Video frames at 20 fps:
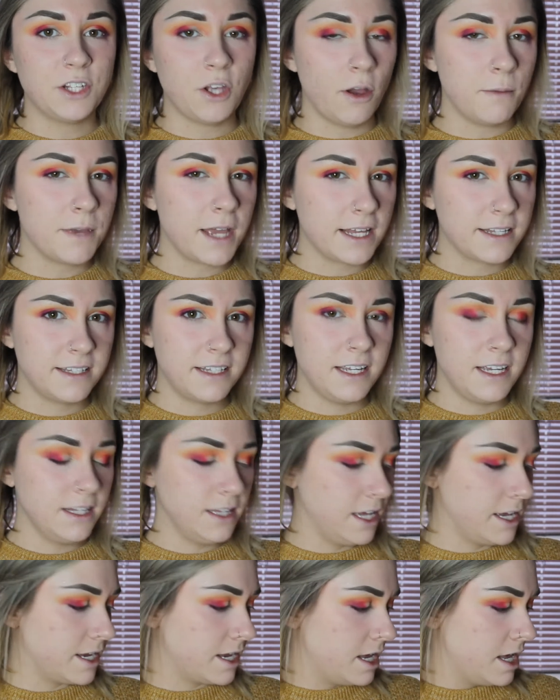So I'm guessing
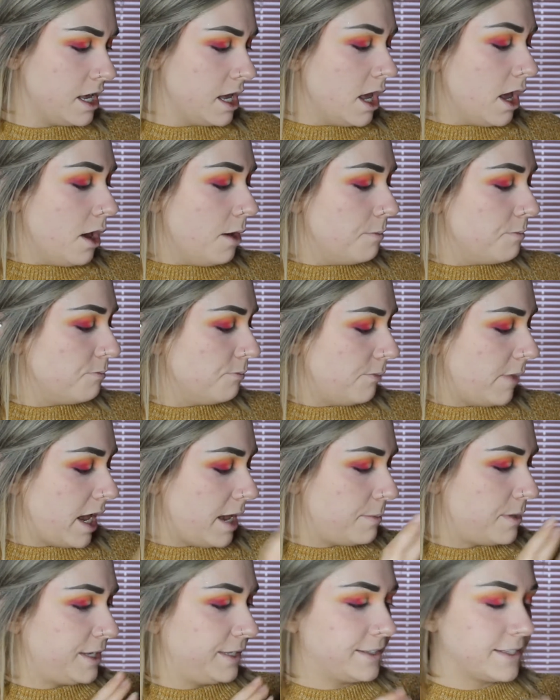like
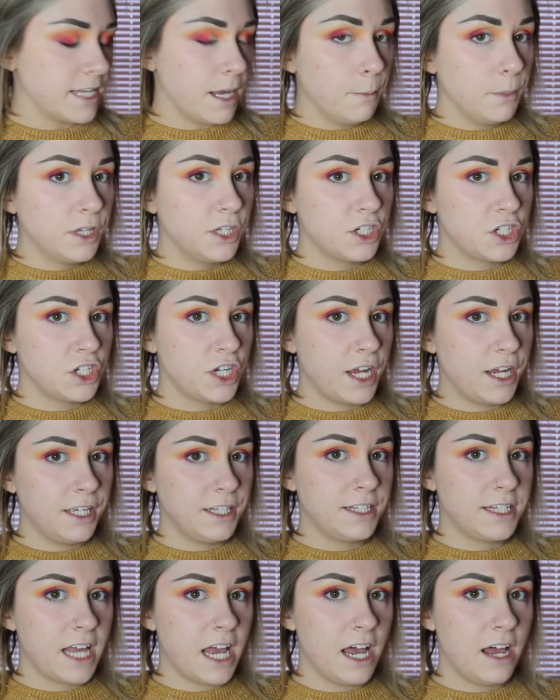maybe some of the
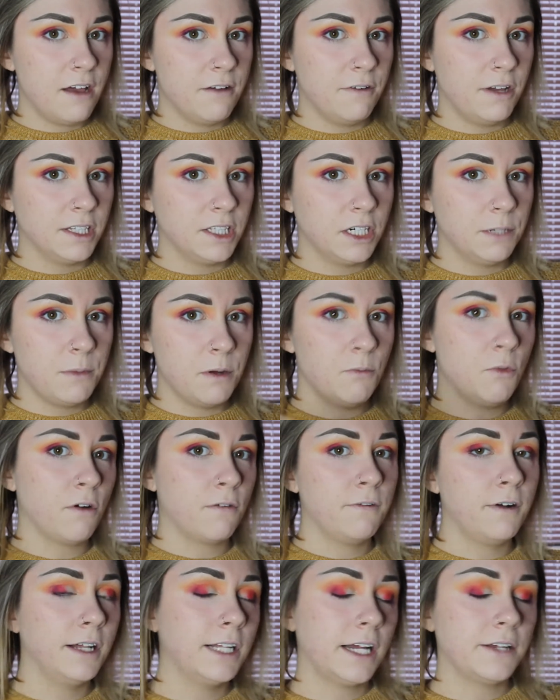shades have a little bit more
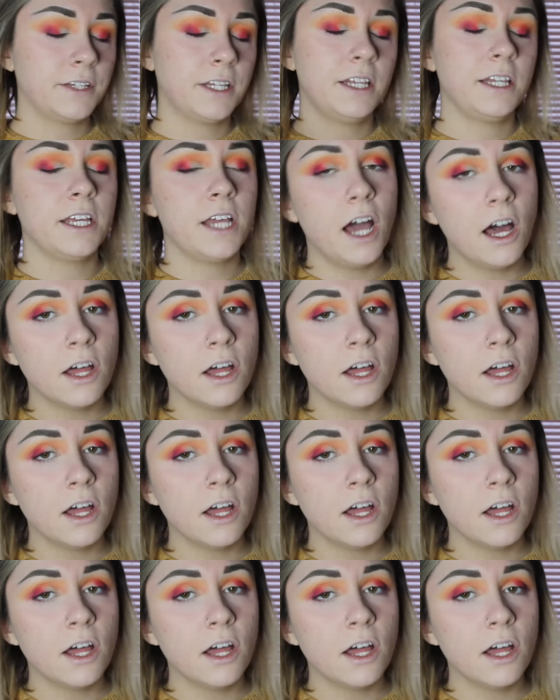fallout than the